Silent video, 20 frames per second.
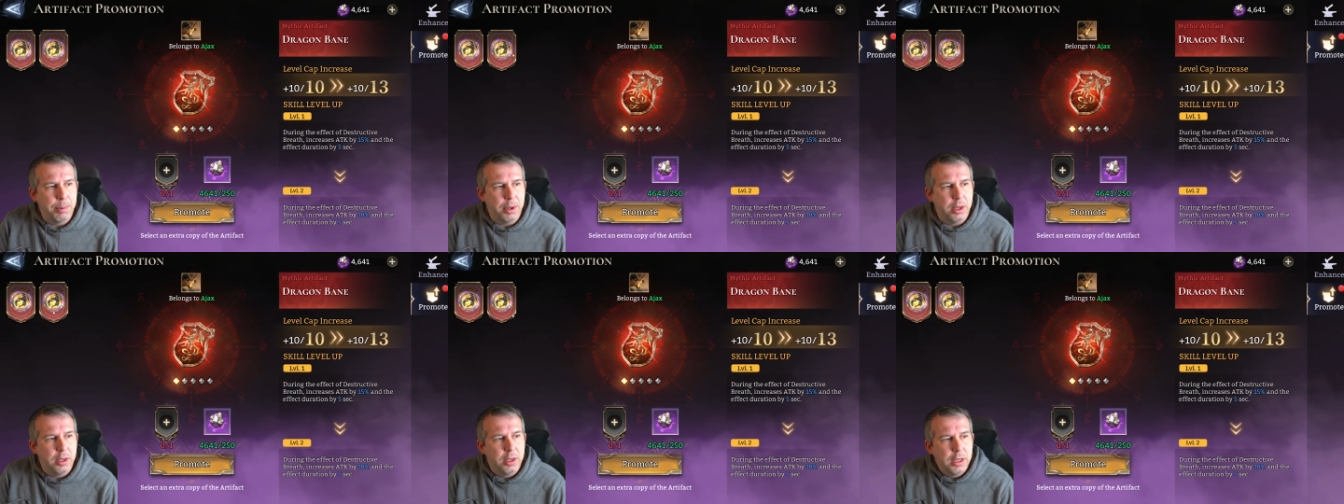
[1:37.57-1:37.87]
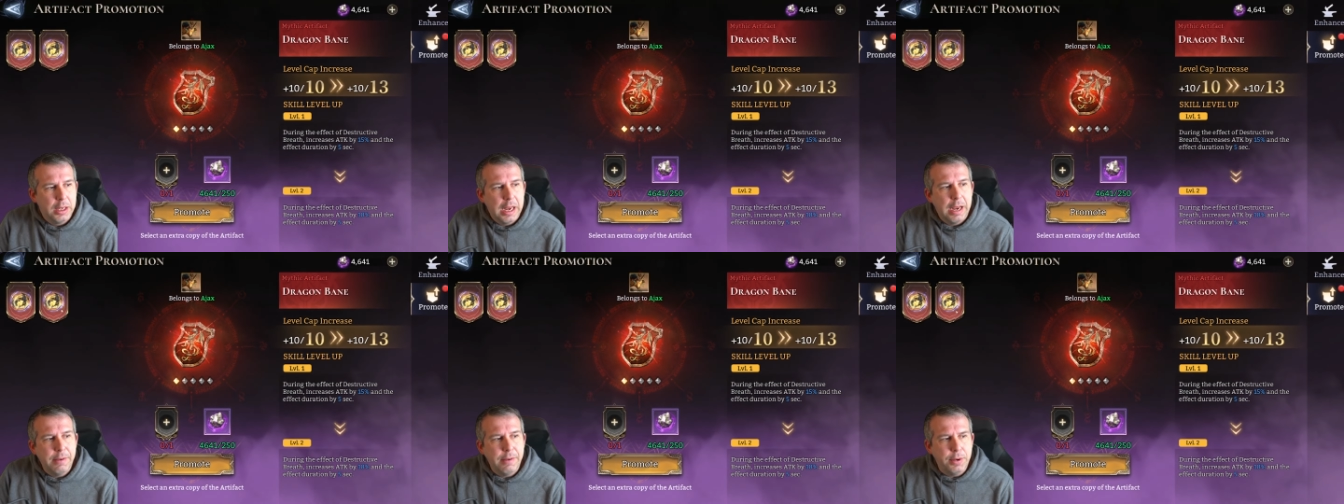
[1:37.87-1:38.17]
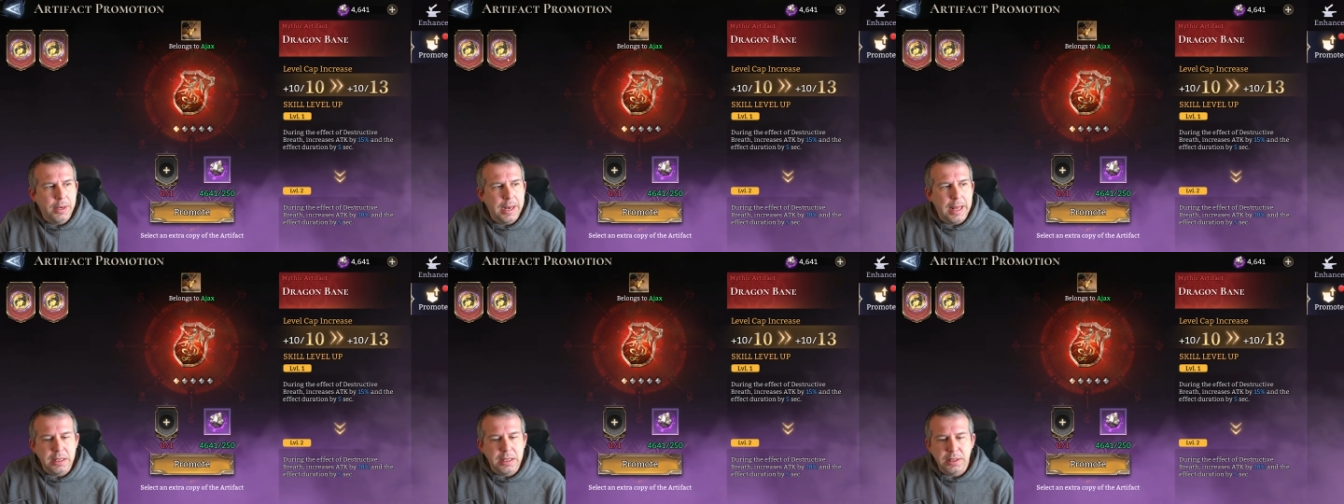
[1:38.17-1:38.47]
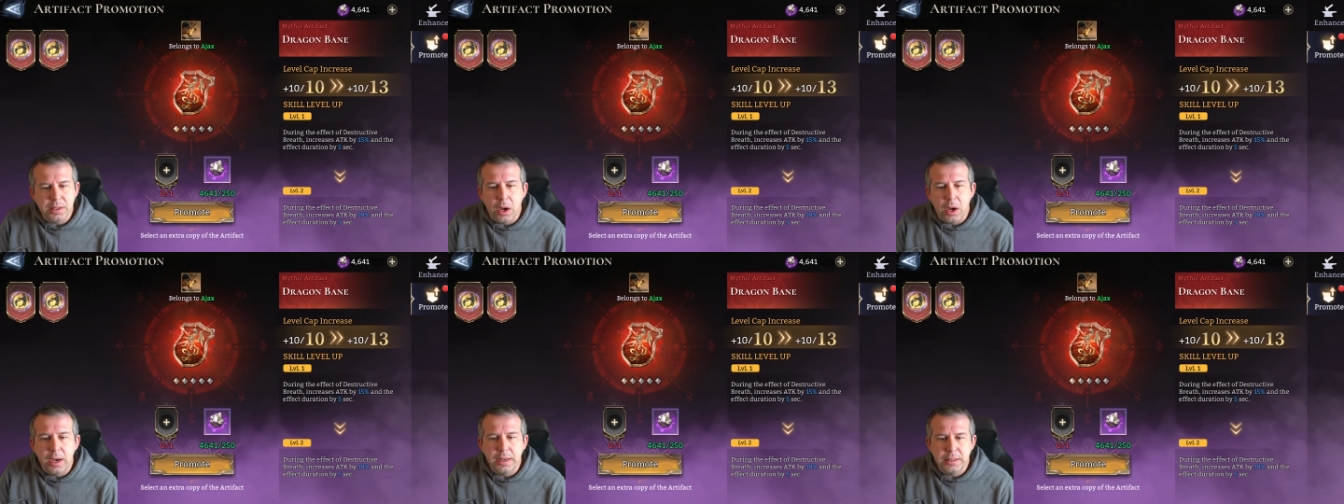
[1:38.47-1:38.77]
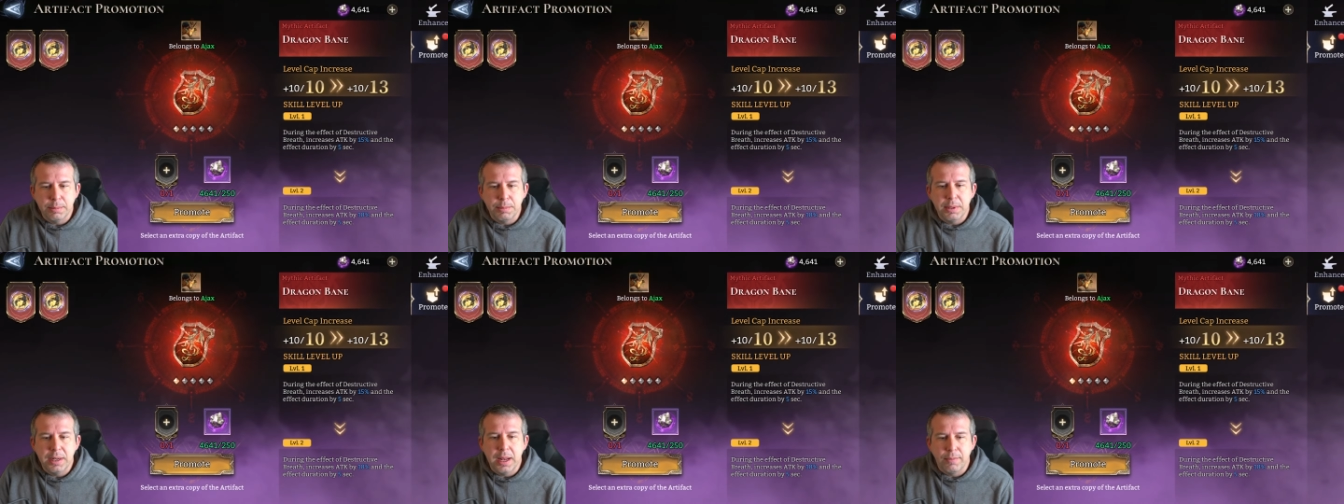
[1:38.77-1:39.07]
But if you get this
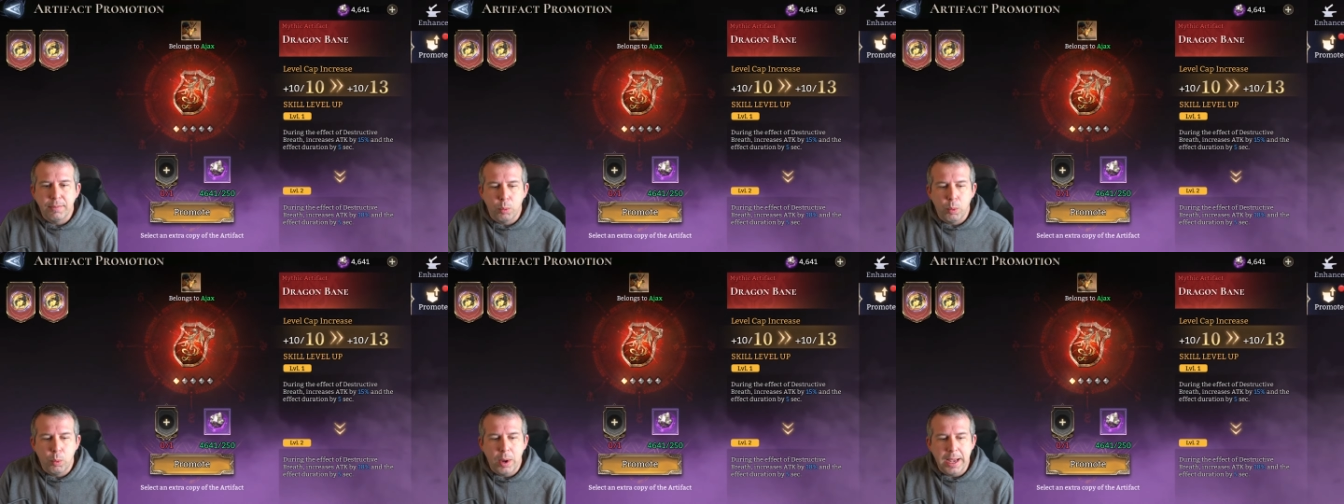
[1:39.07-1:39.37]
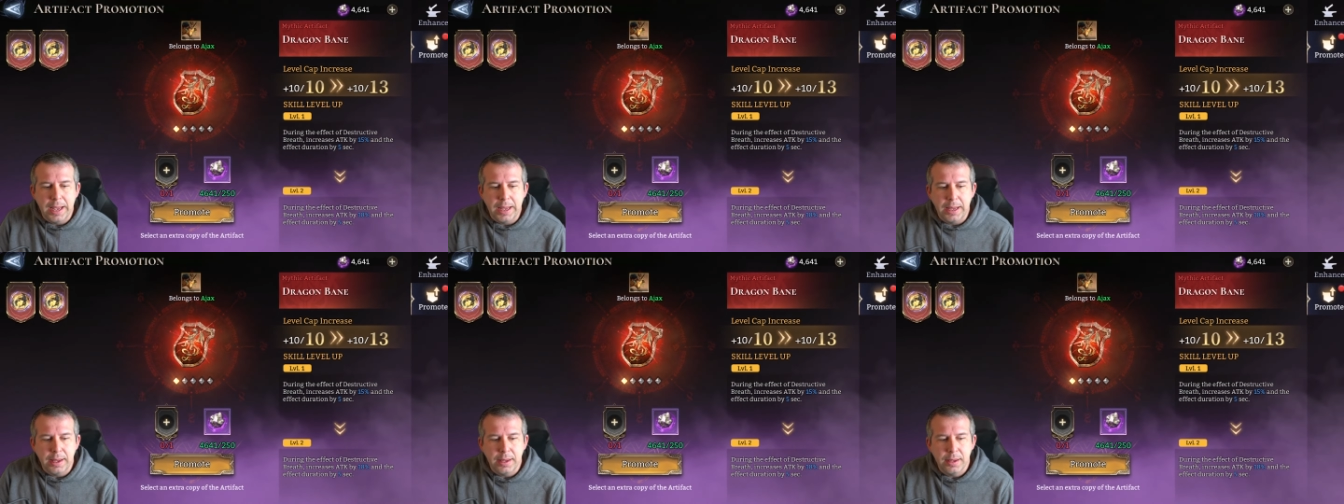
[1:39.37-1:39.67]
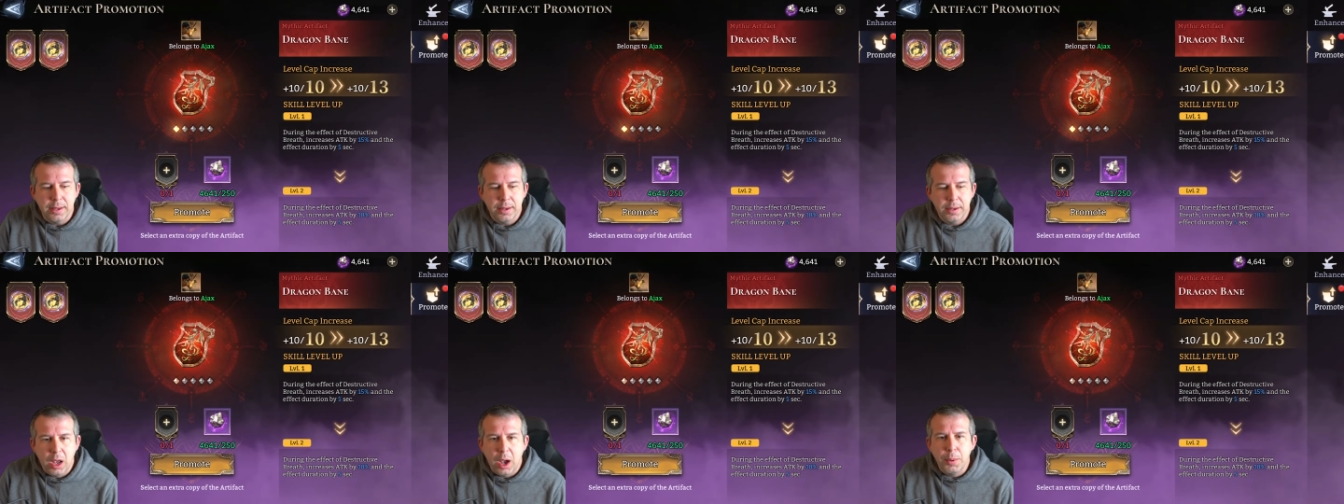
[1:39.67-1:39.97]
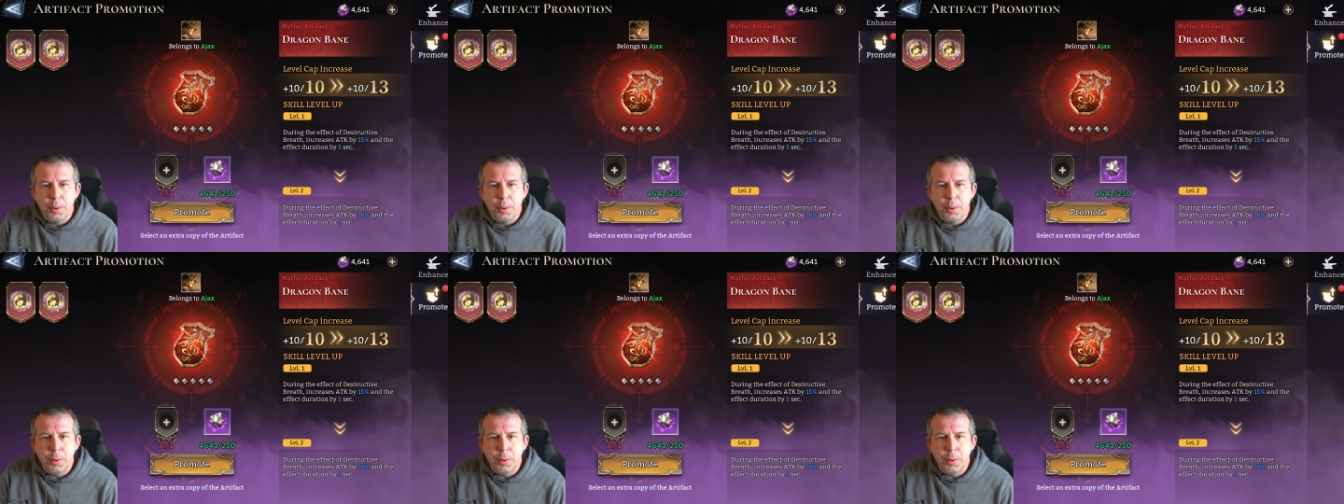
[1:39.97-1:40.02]
item another way,